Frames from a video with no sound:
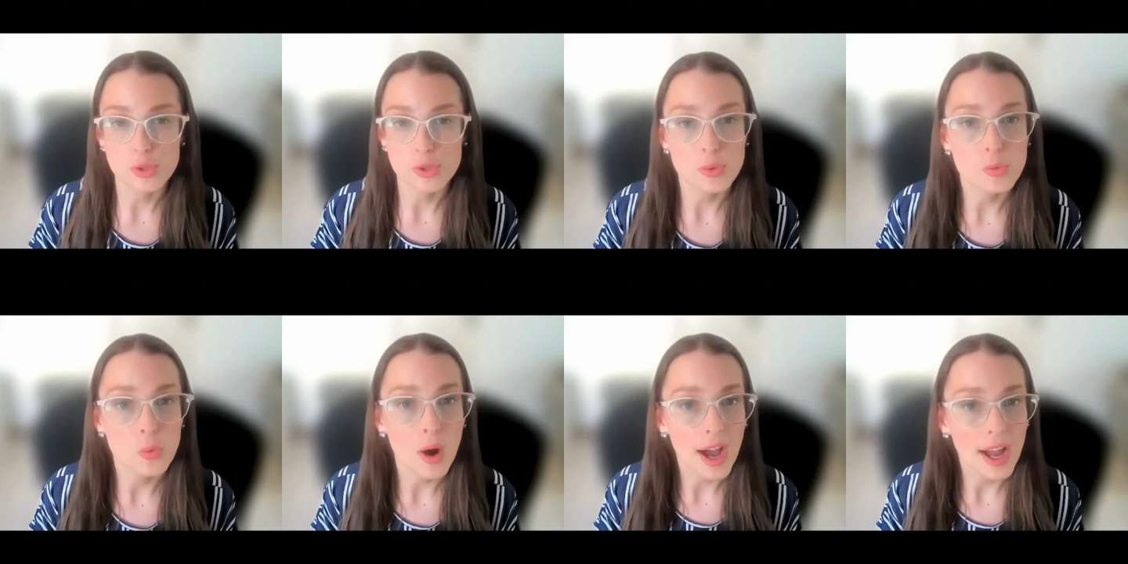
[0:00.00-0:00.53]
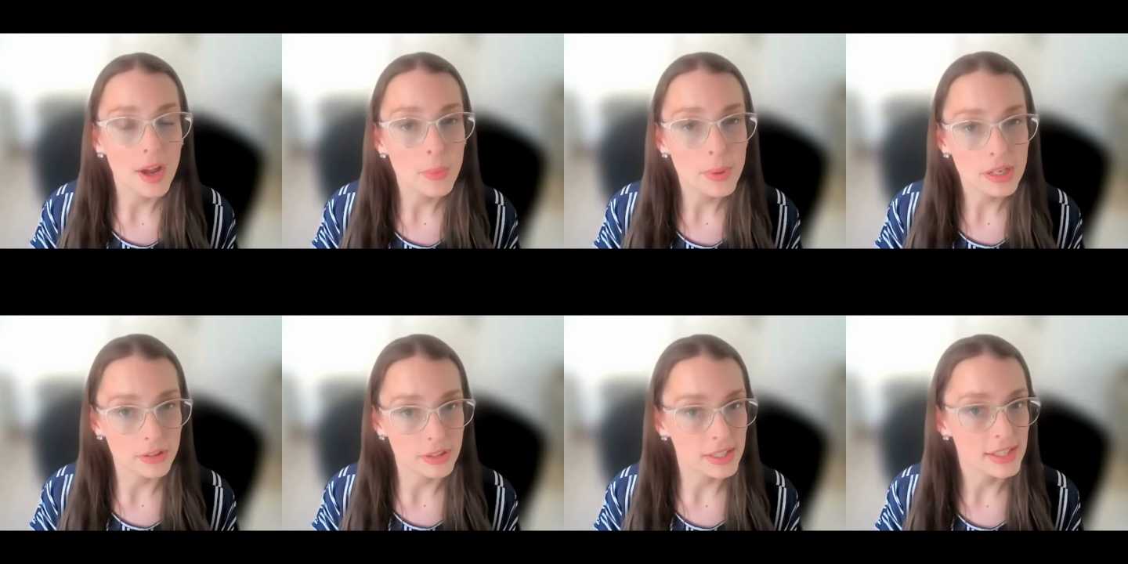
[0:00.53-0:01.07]
So why are
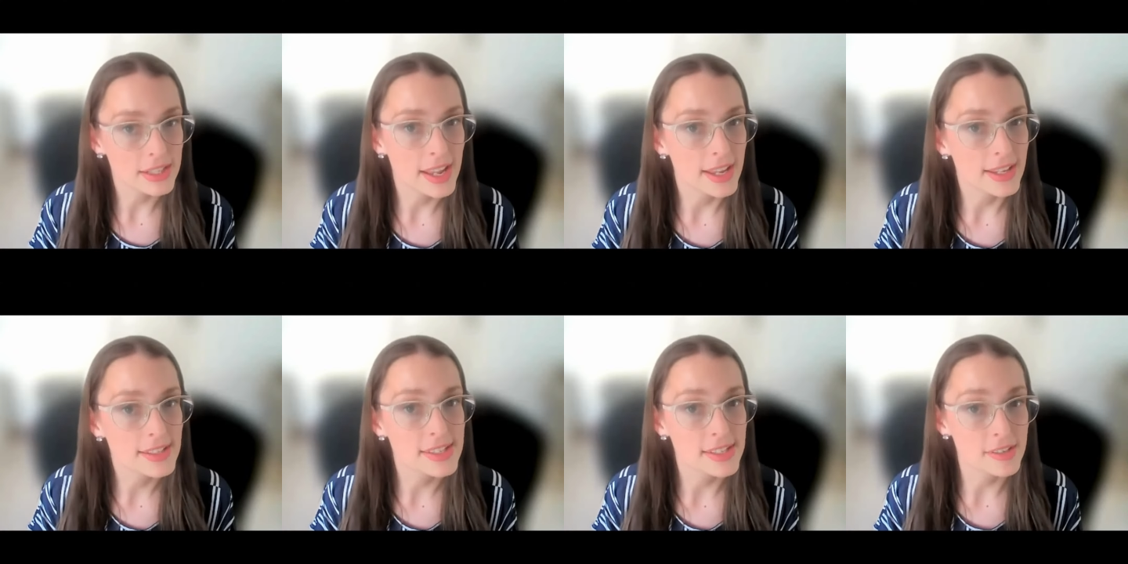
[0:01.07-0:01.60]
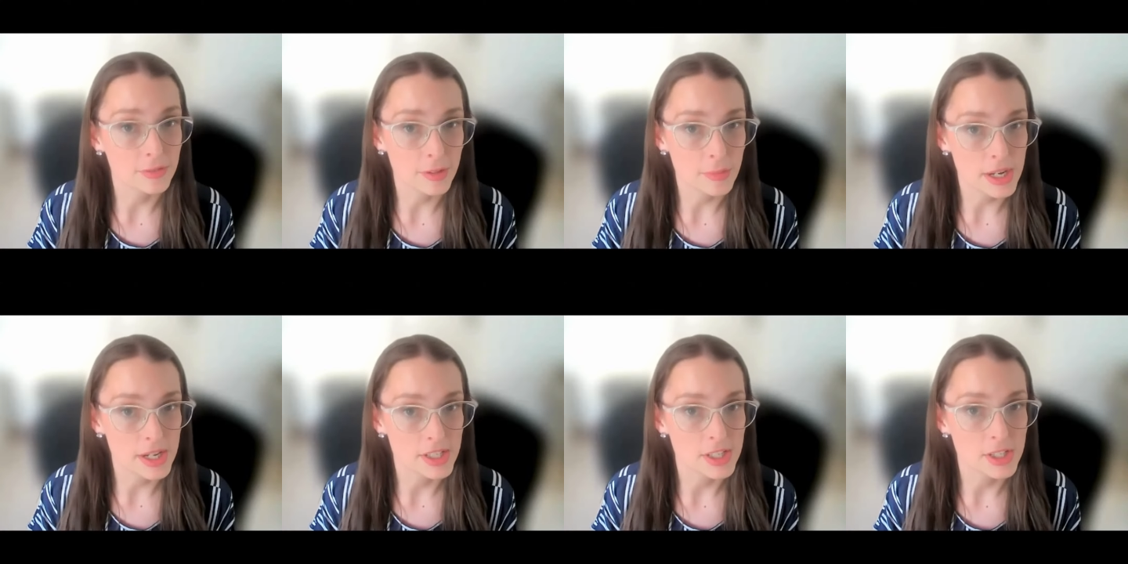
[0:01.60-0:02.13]
we looking at
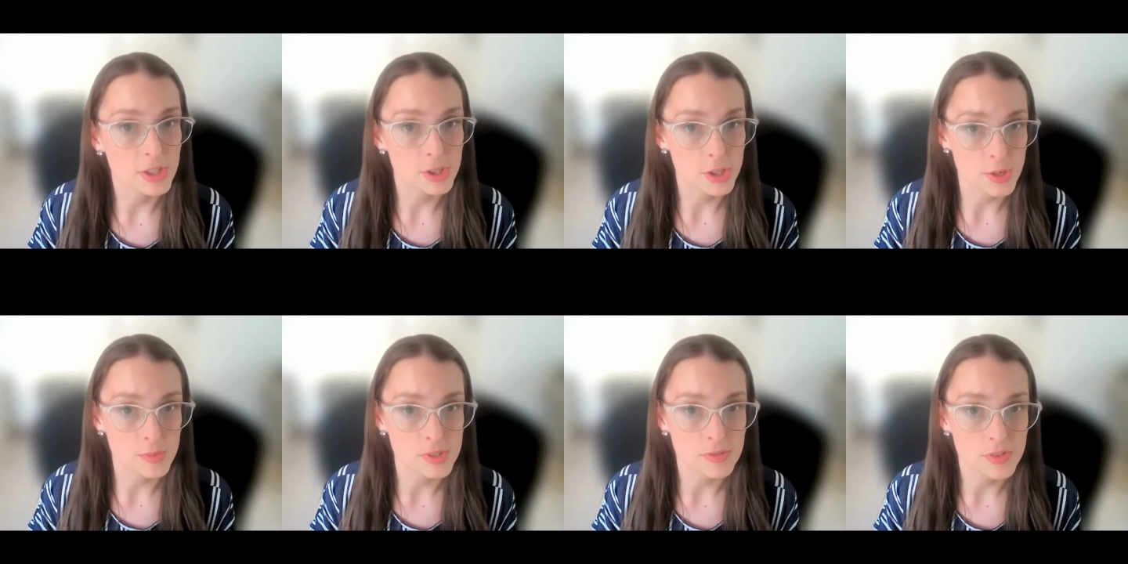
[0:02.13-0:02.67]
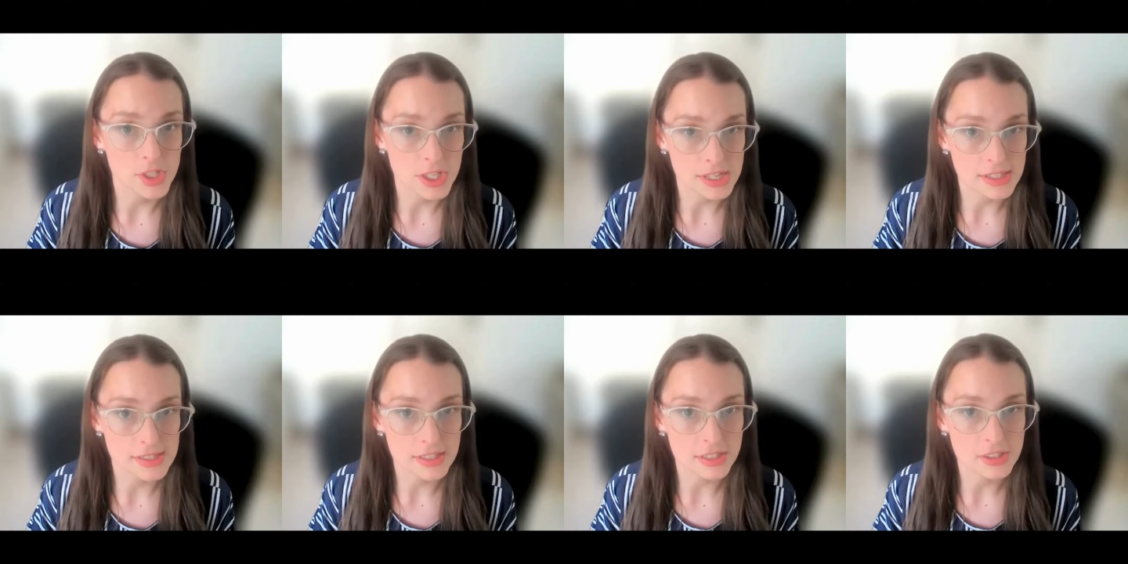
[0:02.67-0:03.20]
inflammation in terms of
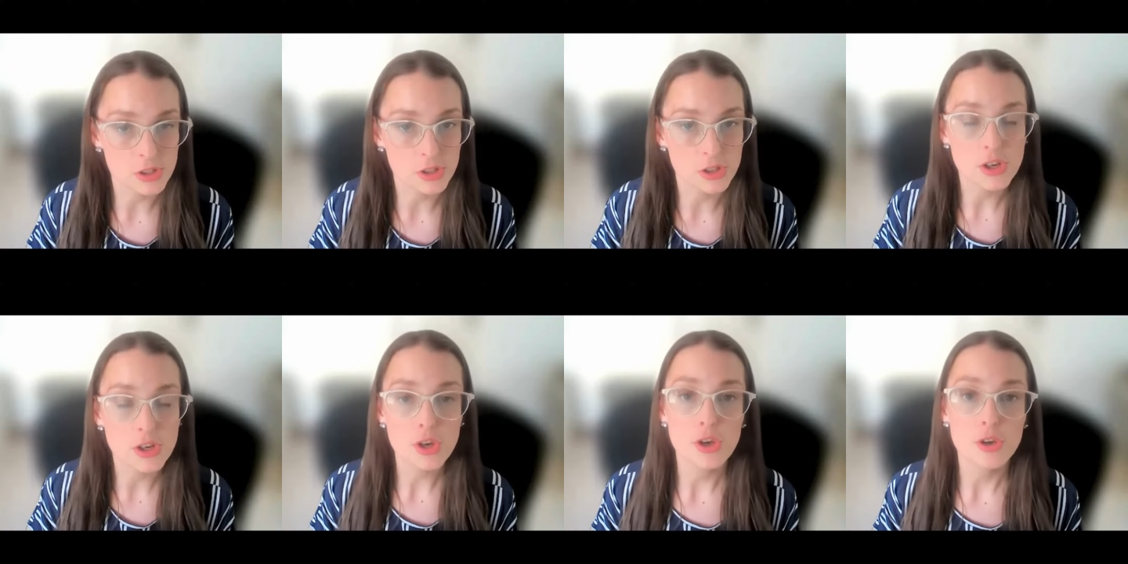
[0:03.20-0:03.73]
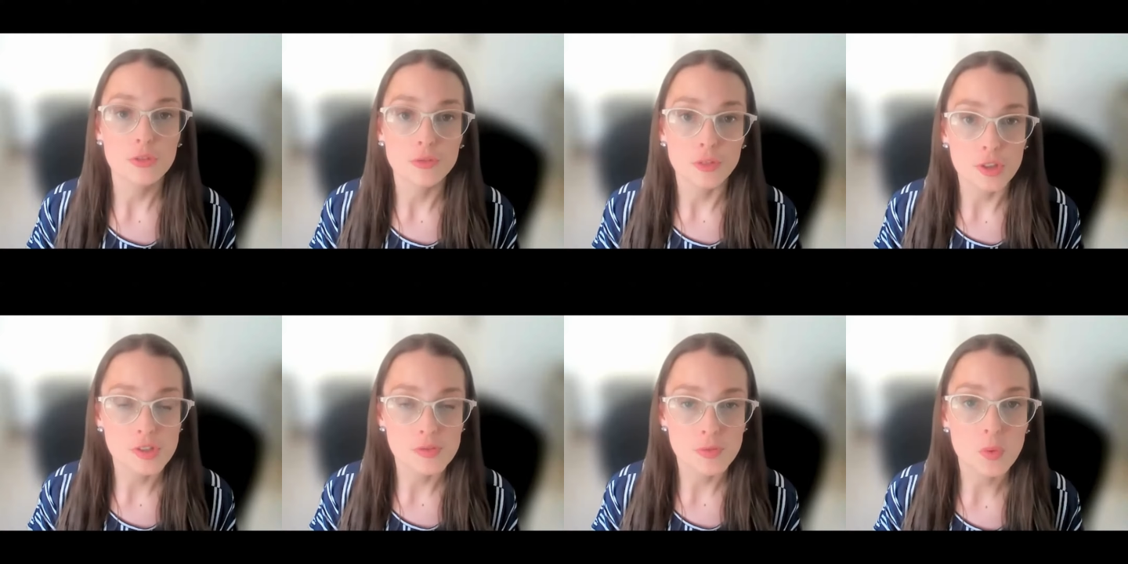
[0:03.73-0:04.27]
genetics? So
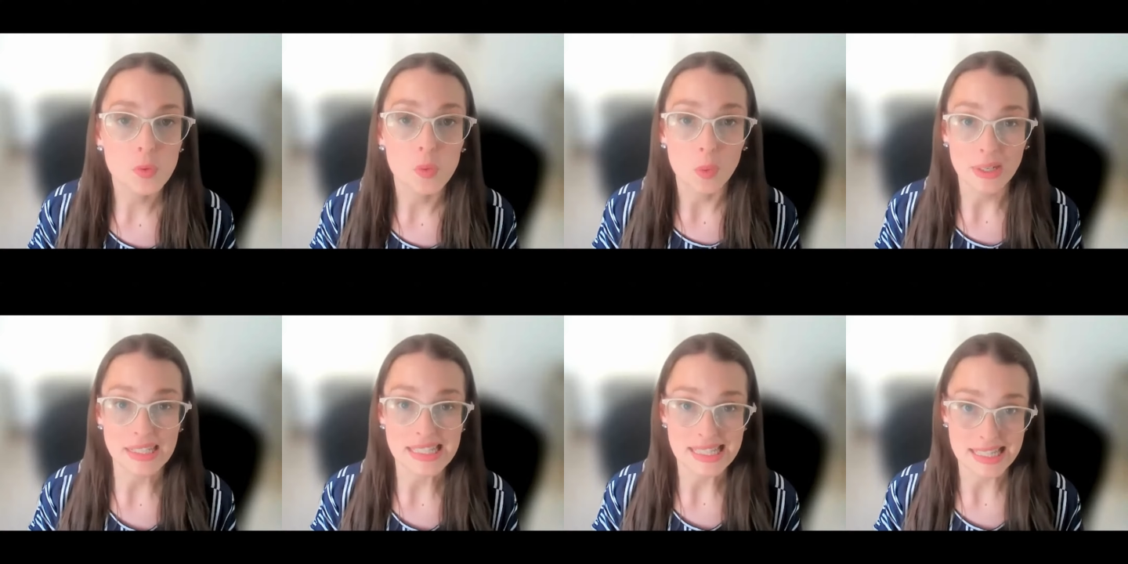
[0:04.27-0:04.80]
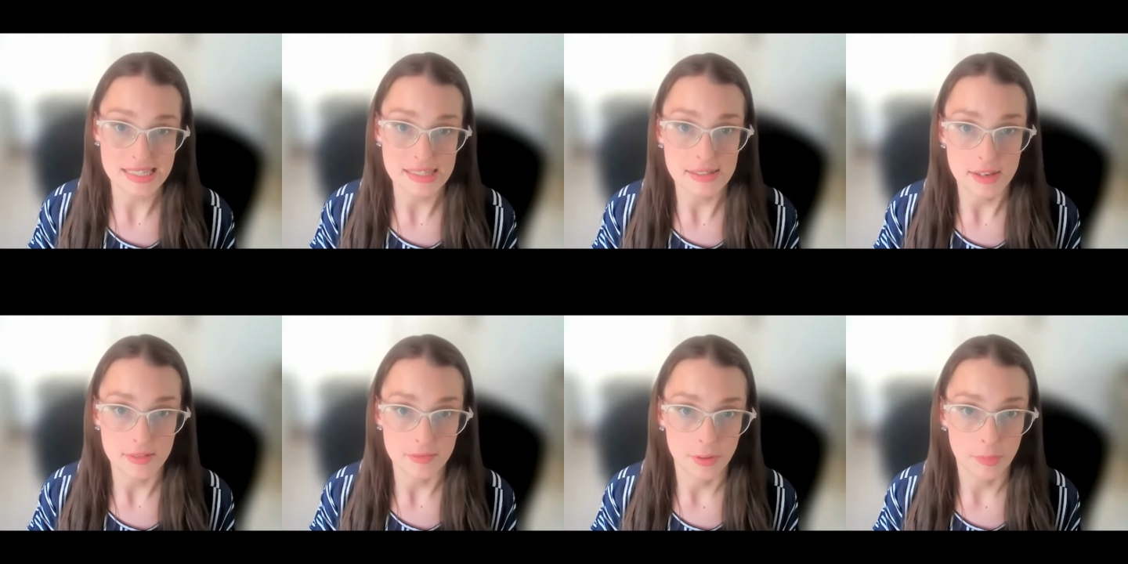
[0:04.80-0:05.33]
first of all, what
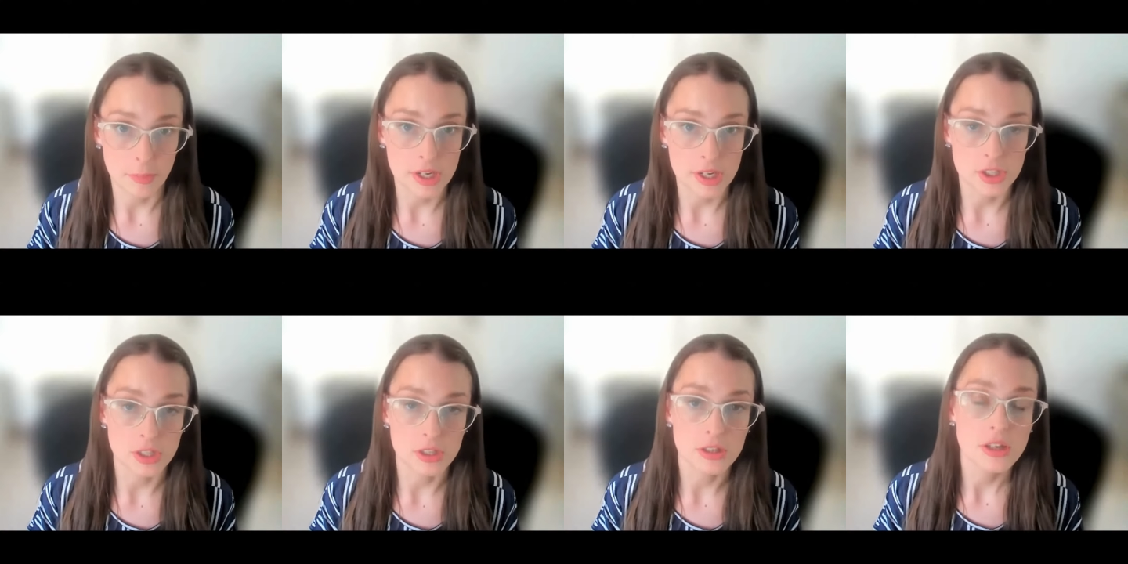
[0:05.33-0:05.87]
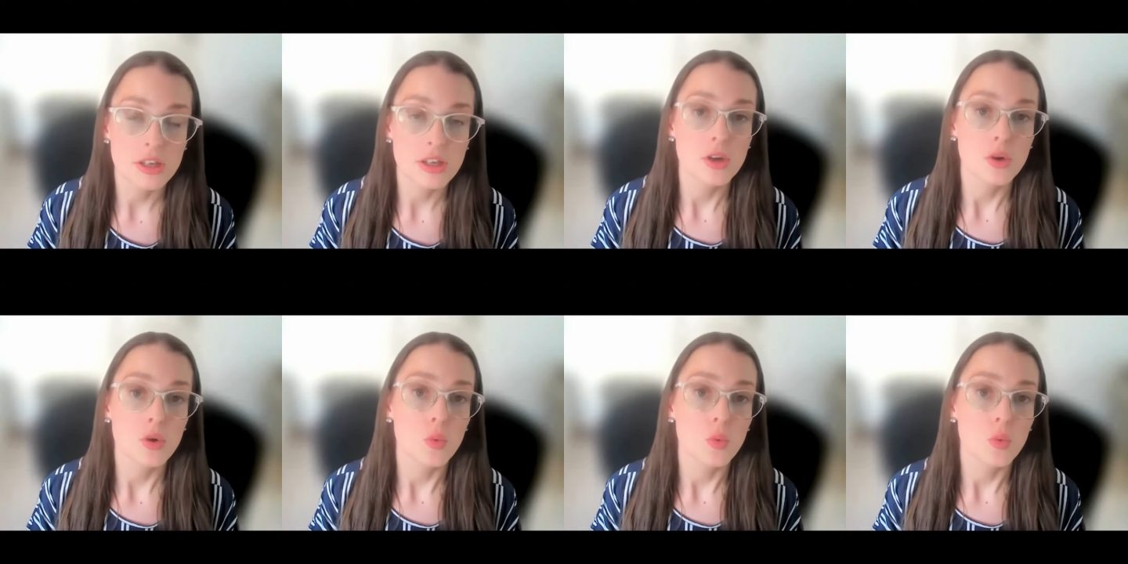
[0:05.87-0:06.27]
is inflammation?